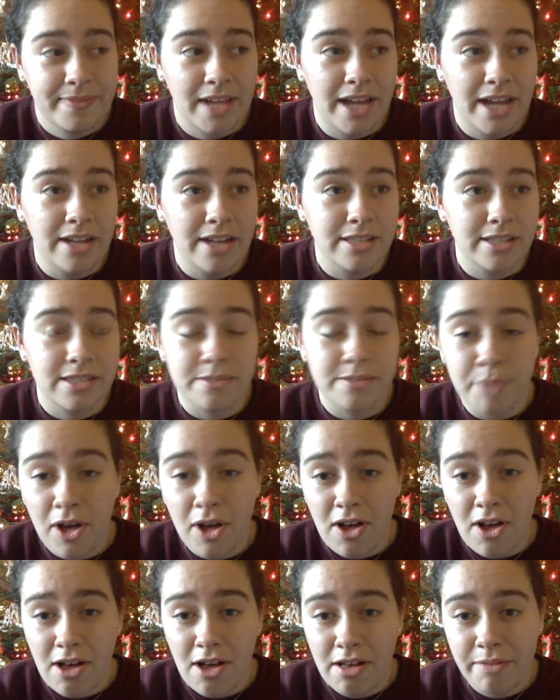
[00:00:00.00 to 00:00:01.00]
And it's
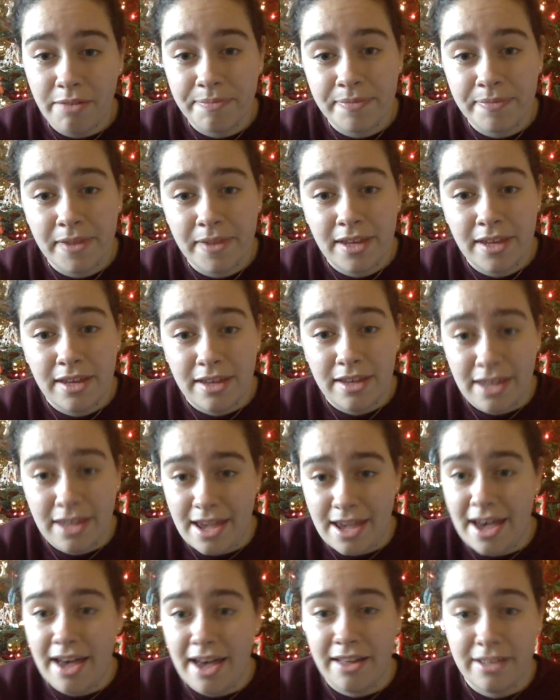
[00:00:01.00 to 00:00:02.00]
small.
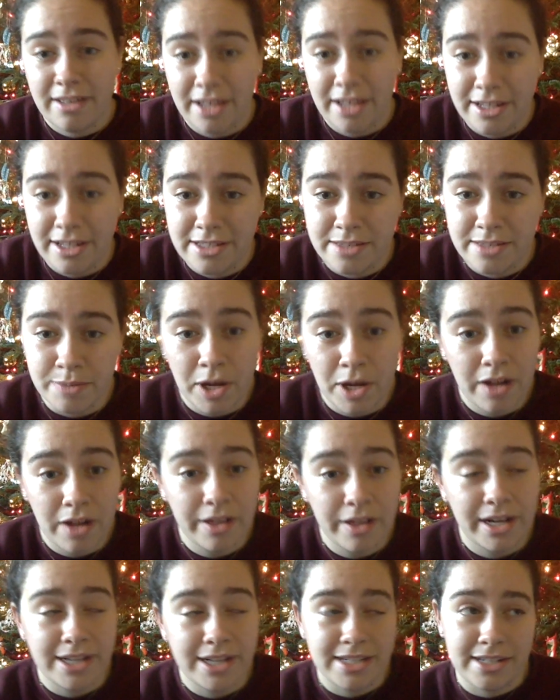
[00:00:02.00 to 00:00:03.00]
Yeah, it's small,
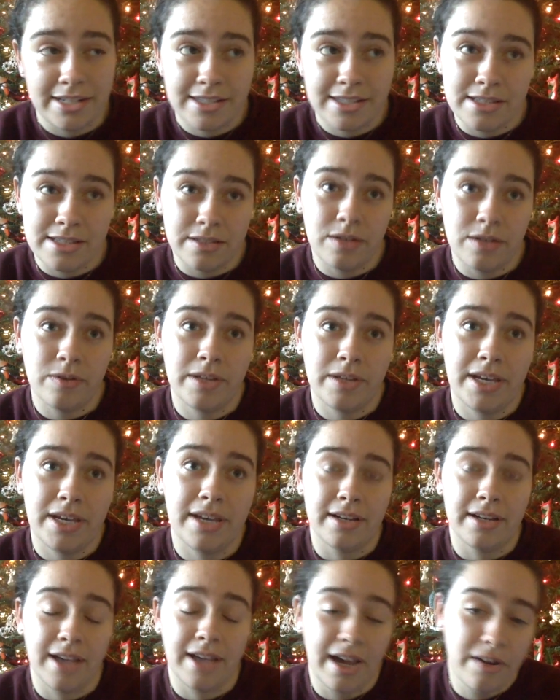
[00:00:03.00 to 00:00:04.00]
and I did it slowly
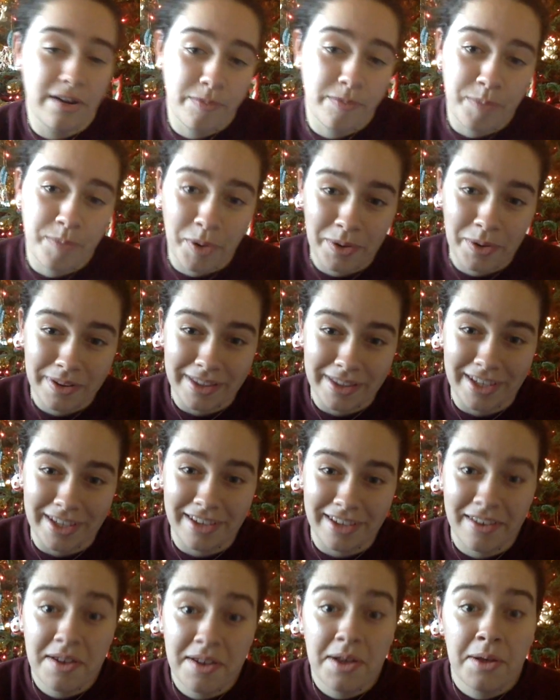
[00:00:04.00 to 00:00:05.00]
kind of
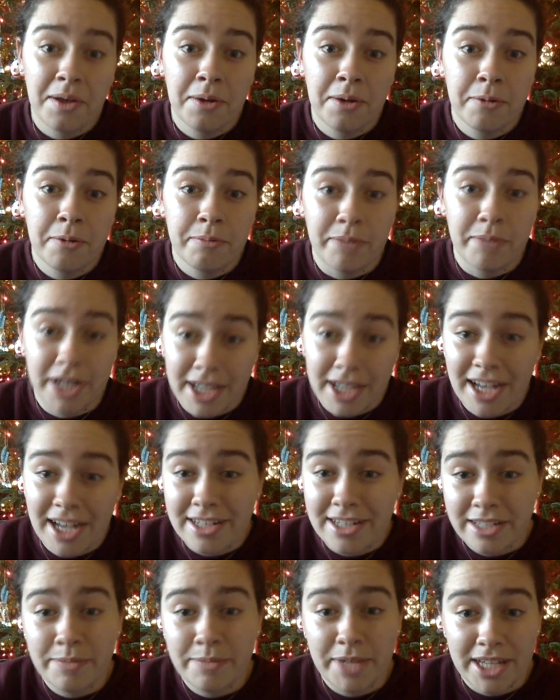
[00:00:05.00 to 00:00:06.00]
poorly. But it got
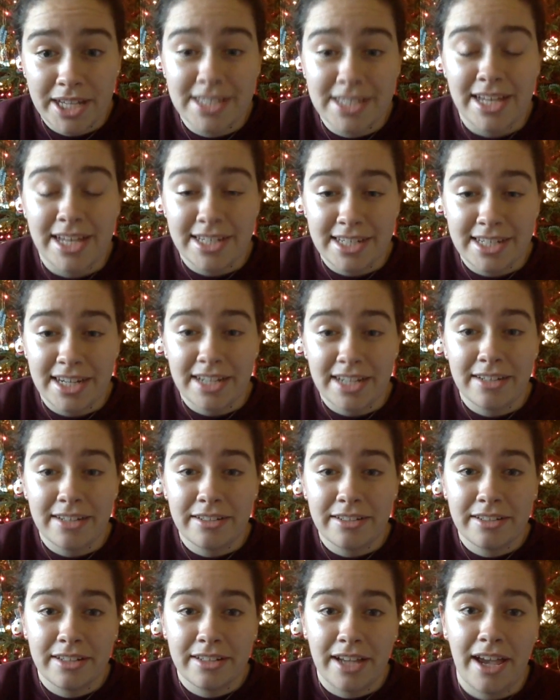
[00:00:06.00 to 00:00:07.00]
done because I did it.
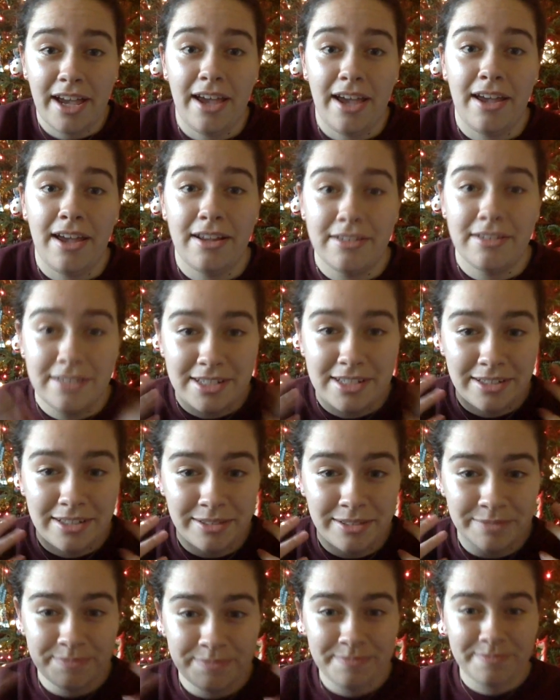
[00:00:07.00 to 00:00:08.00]
And
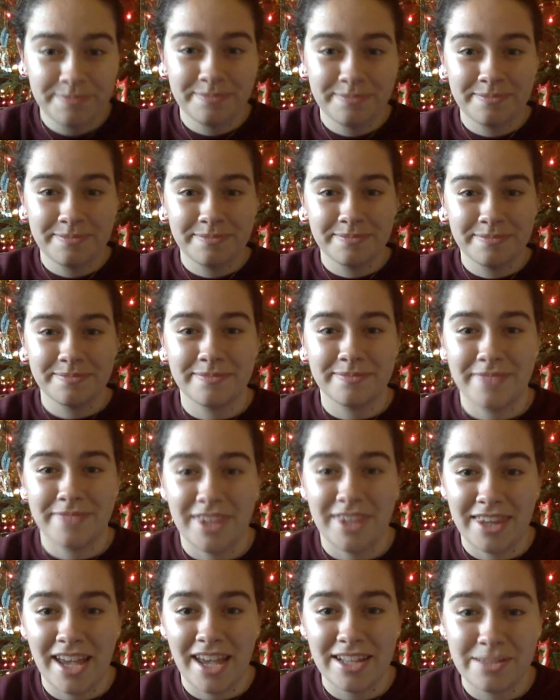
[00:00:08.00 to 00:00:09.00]

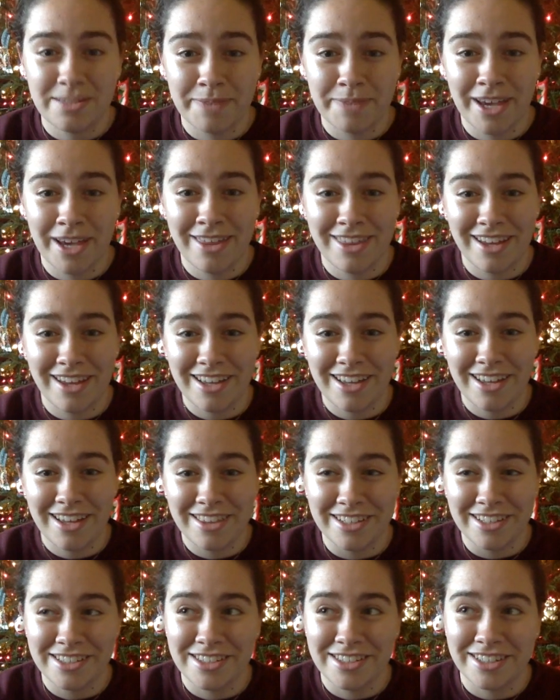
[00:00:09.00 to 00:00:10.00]
that's my thought
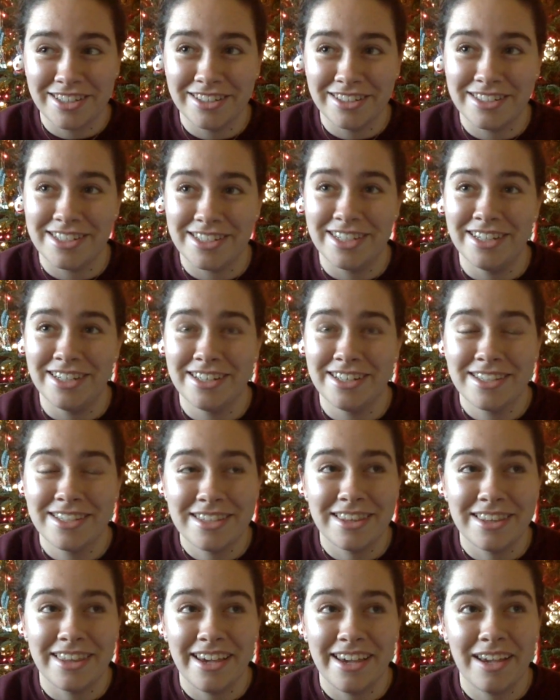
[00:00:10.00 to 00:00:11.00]
this Thursday.
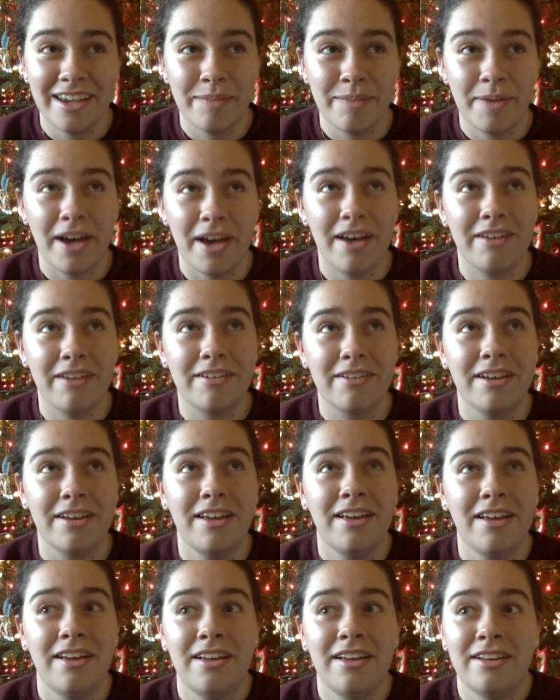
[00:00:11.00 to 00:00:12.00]
Think about
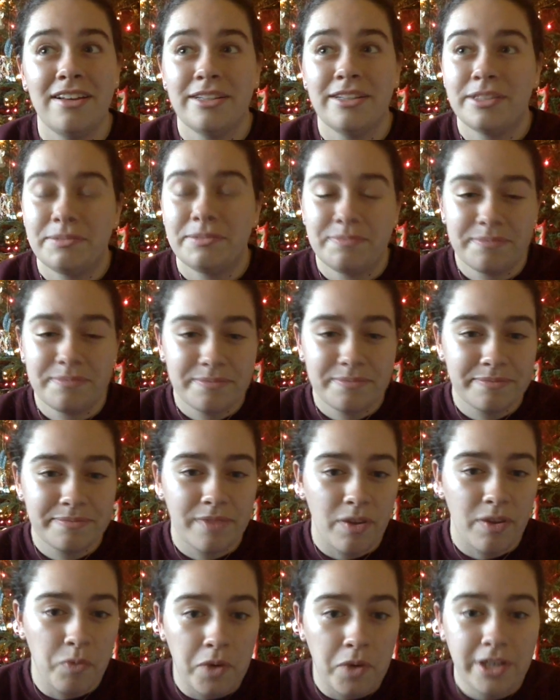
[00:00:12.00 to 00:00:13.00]

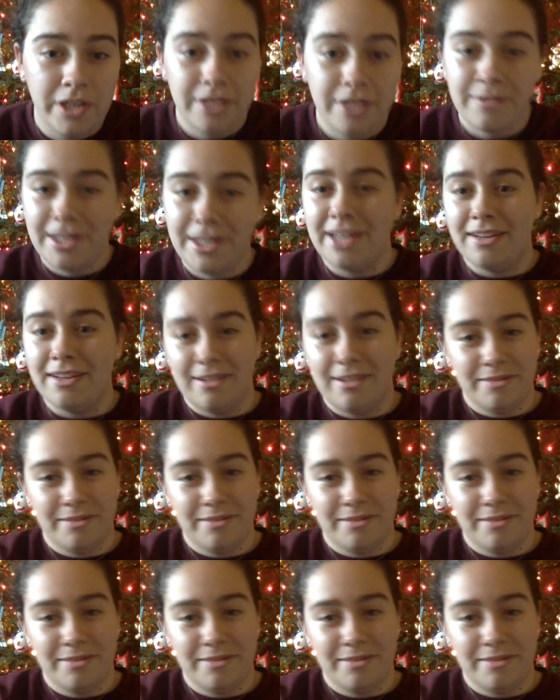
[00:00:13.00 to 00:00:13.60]
what you did.